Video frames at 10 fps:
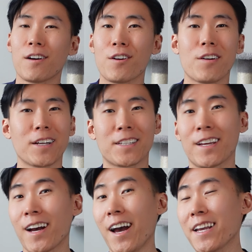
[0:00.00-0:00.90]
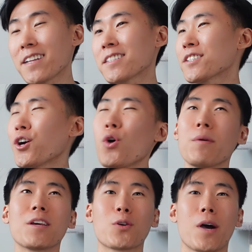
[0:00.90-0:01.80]
All right, I get so
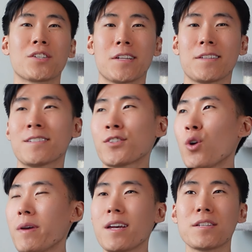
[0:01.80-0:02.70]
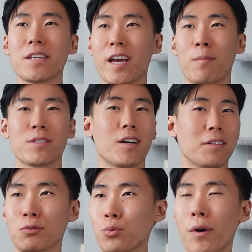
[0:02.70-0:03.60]
many questions, so many DMs
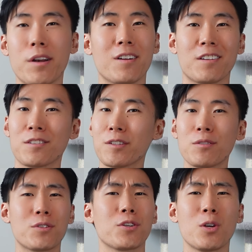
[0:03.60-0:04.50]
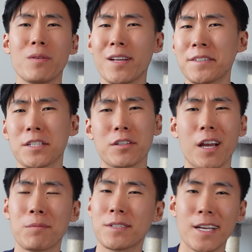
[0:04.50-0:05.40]
on Twitter, YouTube,
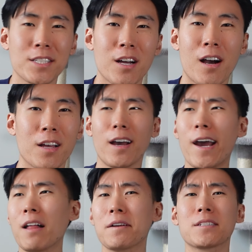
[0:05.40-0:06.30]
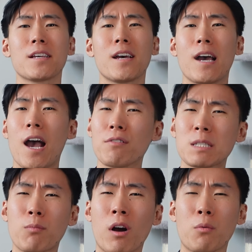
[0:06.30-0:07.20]
Instagram, TikTok. Alex, how
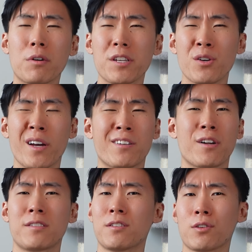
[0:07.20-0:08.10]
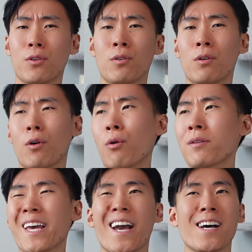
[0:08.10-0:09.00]
smart were you in nursing school?
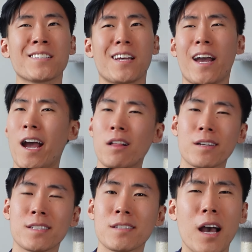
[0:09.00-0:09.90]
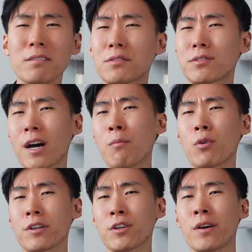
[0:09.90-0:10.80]
Or they ask Alex, how dumb
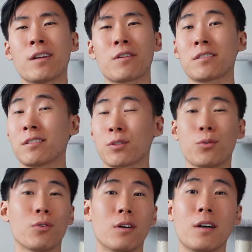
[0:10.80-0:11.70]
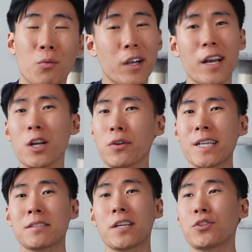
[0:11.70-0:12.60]
were you in nursing school? What kind of
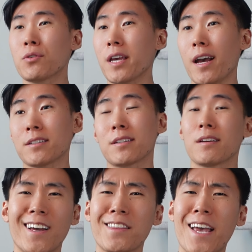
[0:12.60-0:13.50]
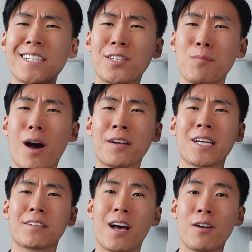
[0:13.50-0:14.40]
grades did you get? And thanks to modern
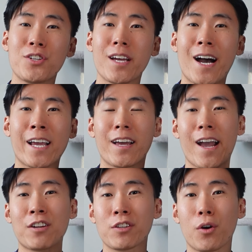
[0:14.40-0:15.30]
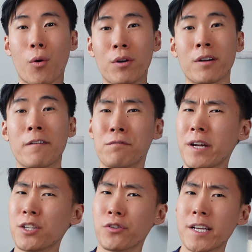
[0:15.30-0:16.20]
technology, I can actually order a
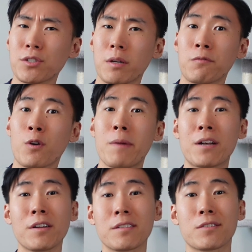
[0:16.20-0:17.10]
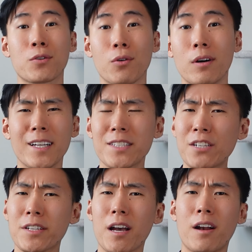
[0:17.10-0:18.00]
free transcript from my nursing school. It's
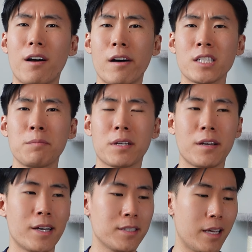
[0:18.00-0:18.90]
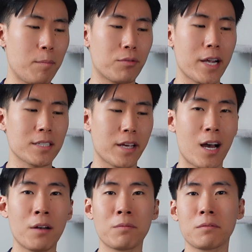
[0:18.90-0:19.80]
actually kind of awesome because it breaks
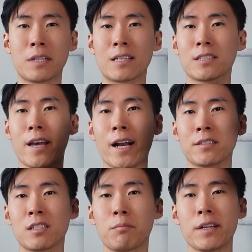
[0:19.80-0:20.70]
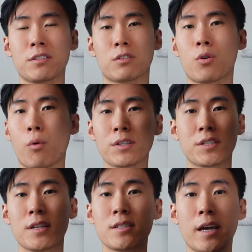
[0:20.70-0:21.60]
down the exact semester
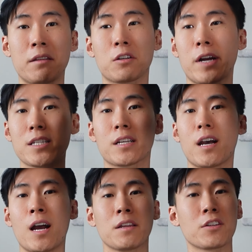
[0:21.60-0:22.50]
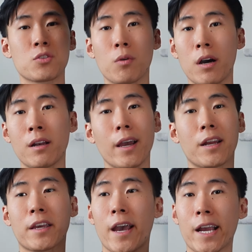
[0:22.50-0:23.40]
courses and the grades I got in each one,
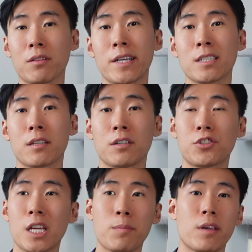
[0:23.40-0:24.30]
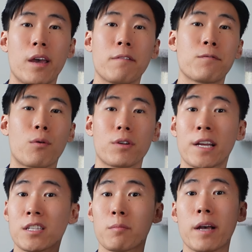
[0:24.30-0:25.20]
and it calculates the GPA for
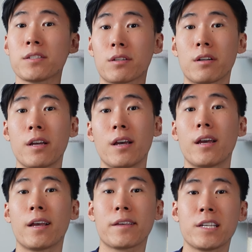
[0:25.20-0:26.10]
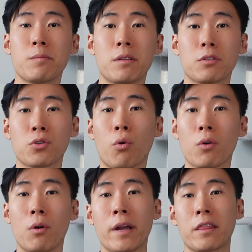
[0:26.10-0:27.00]
each semester and gives me the
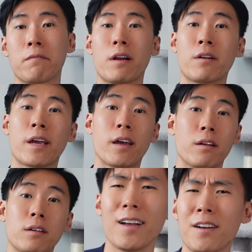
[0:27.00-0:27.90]
total one at the very end.